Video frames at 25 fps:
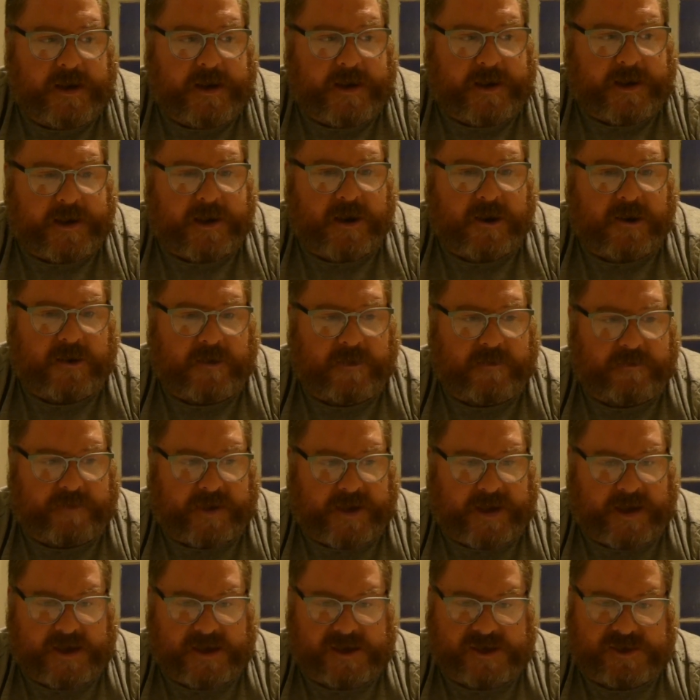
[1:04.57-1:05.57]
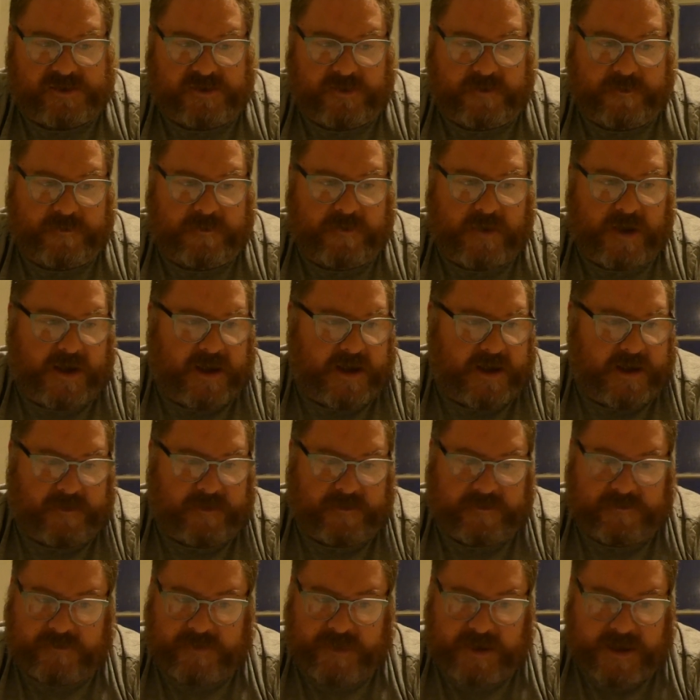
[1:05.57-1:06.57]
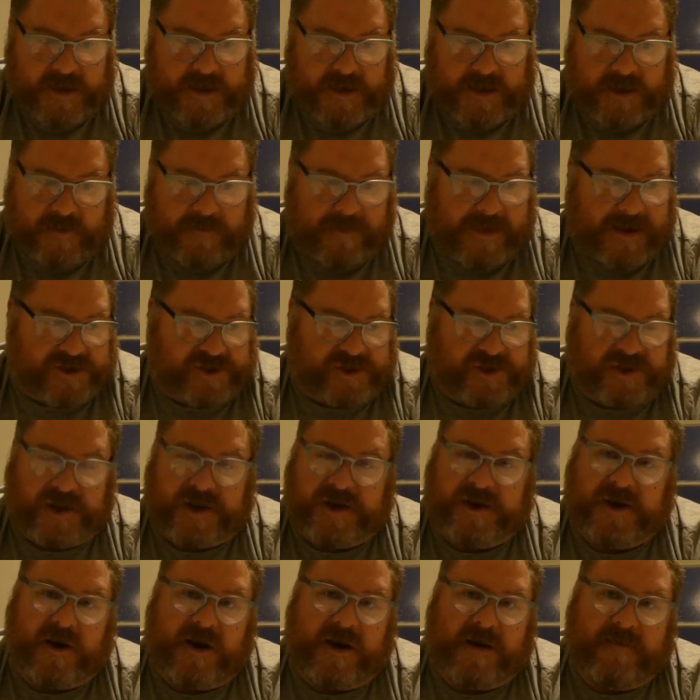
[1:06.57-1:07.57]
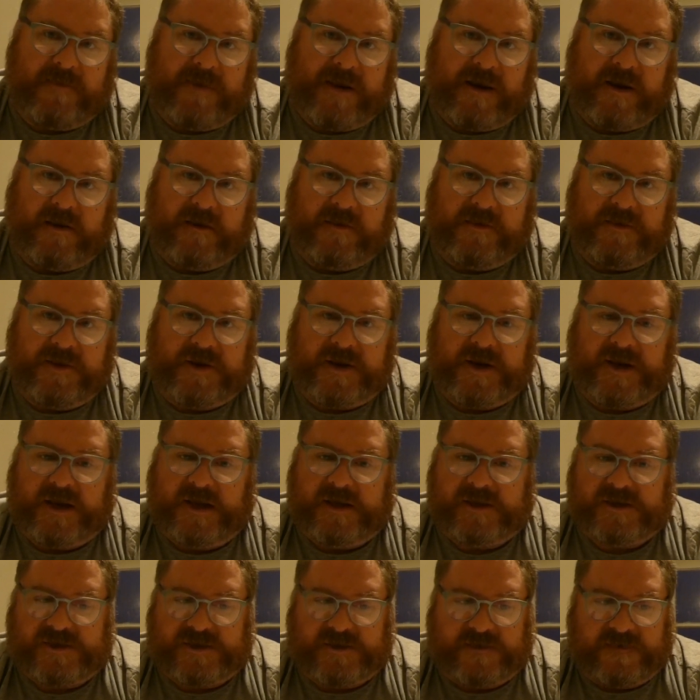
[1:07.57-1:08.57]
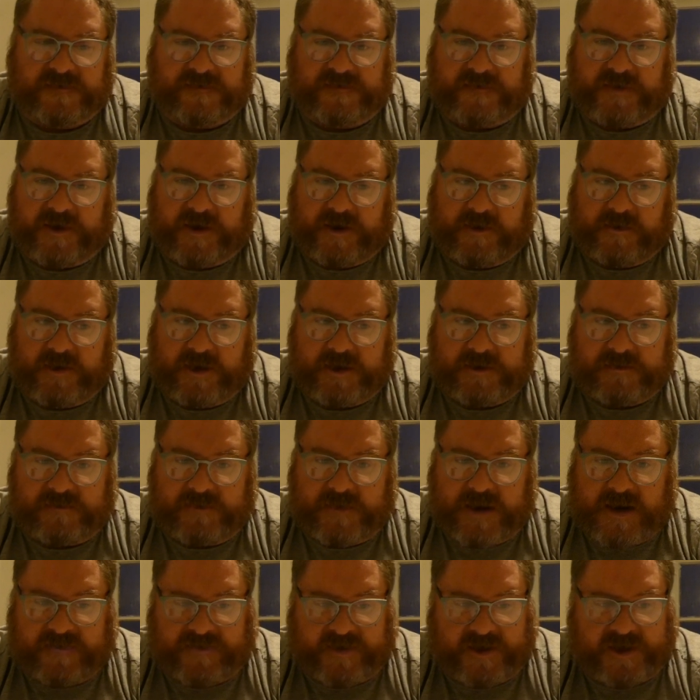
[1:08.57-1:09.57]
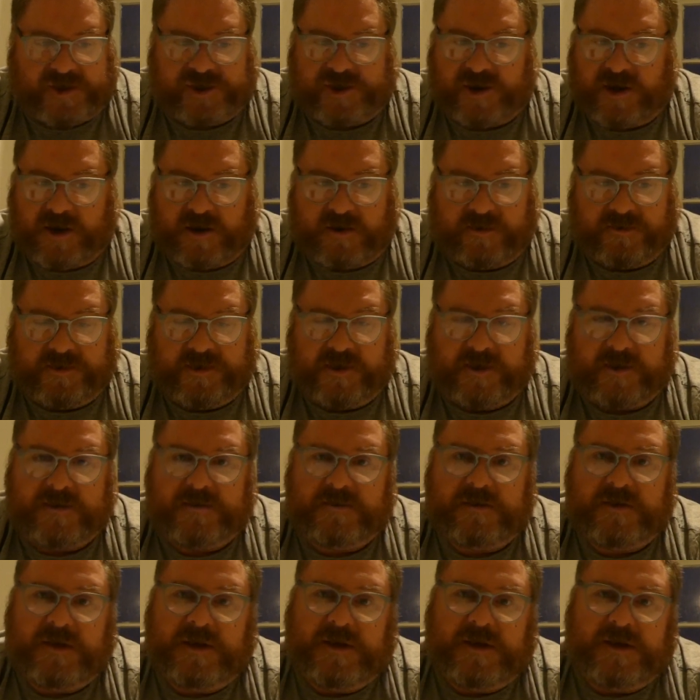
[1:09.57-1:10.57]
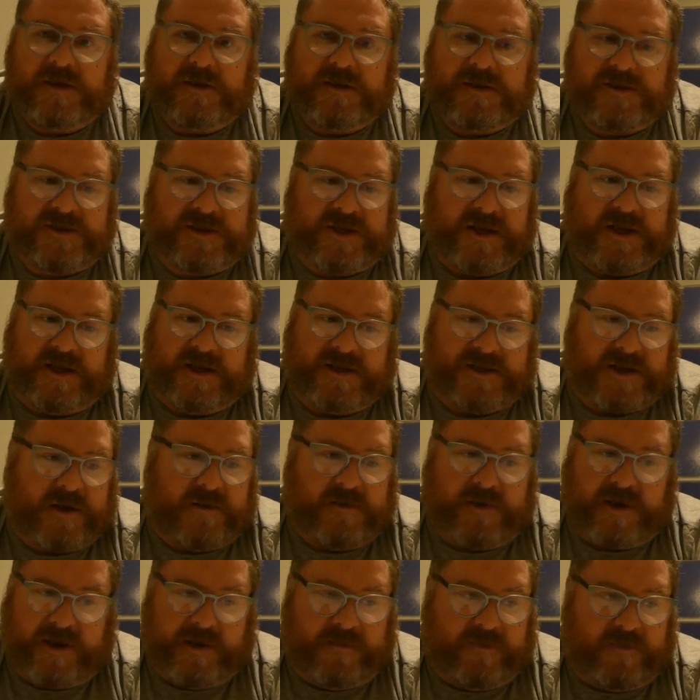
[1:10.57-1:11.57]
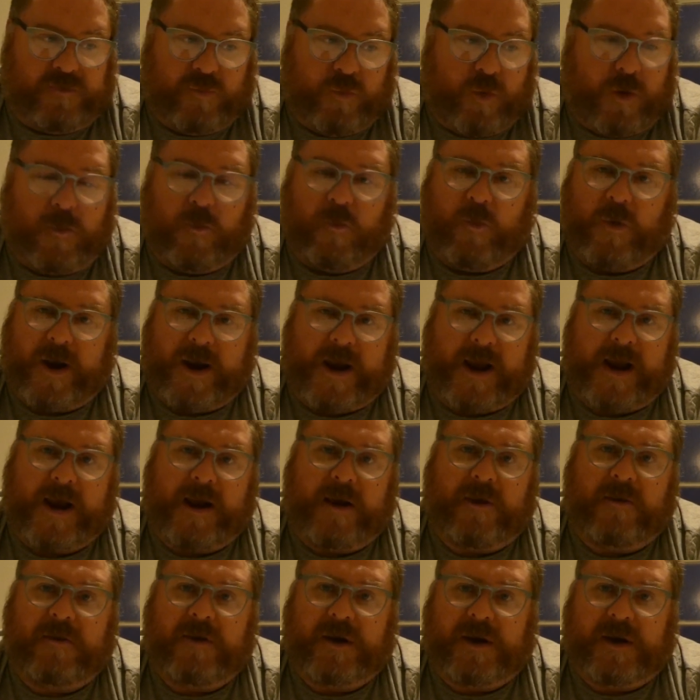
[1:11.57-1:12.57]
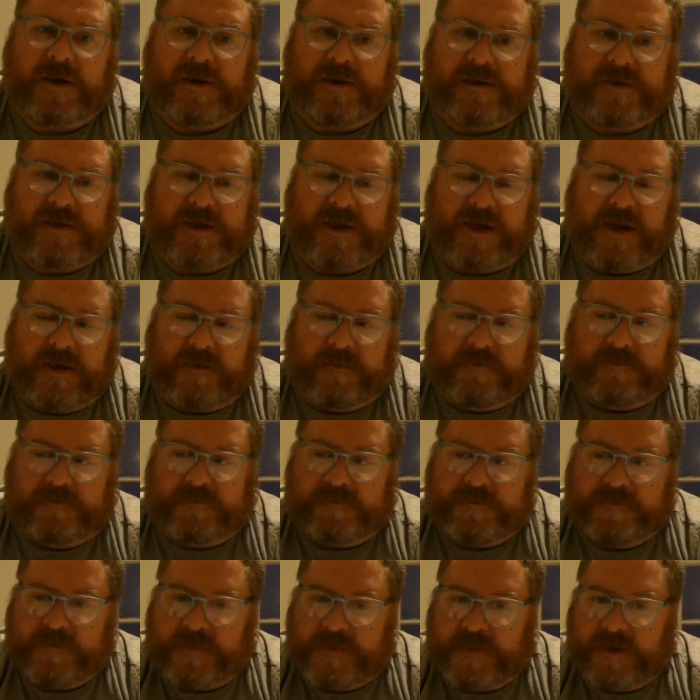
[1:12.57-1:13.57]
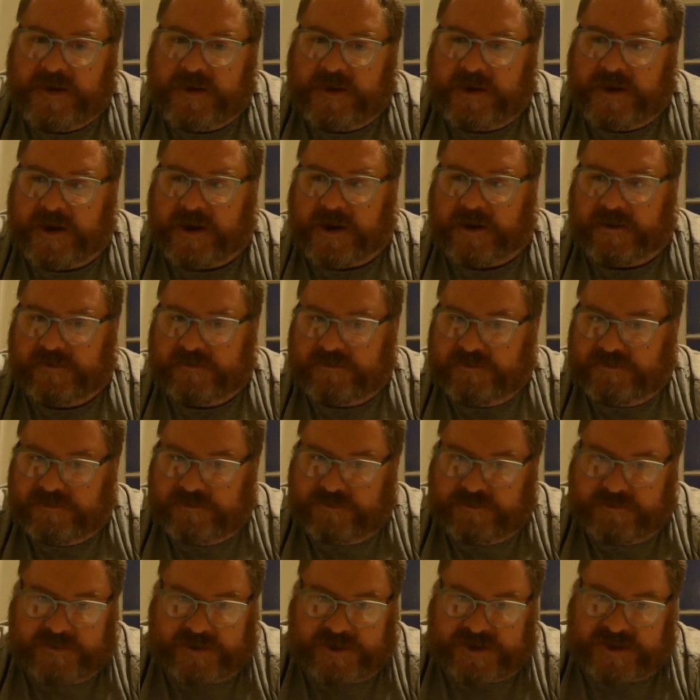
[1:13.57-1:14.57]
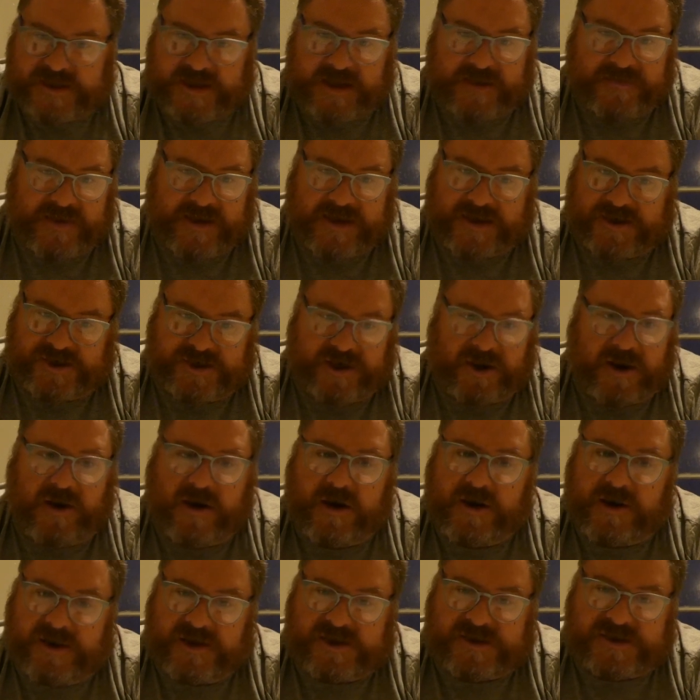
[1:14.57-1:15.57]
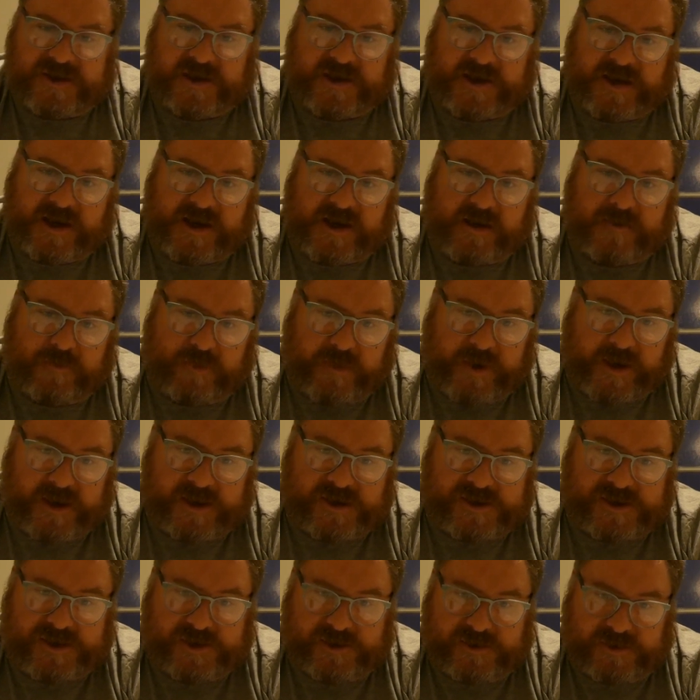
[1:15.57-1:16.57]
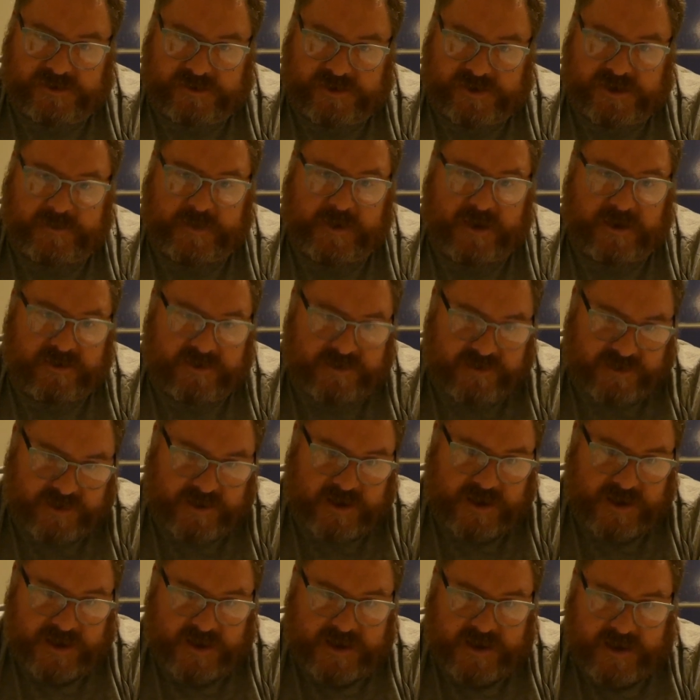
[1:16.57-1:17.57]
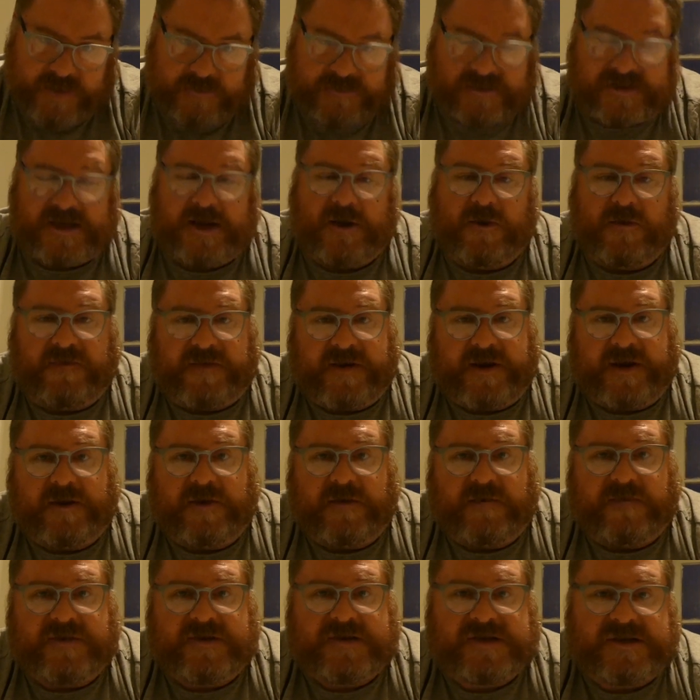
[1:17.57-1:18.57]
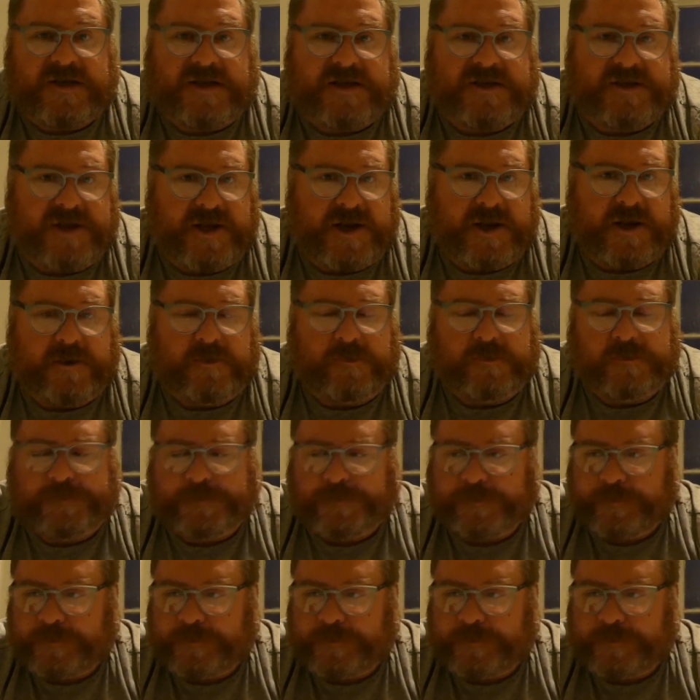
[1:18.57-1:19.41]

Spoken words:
I can't begin to imagine the nightmare that it is of, you know, having a child that sees only one way out, and you know, just that darkness that it can bring to both himself and obviously to you.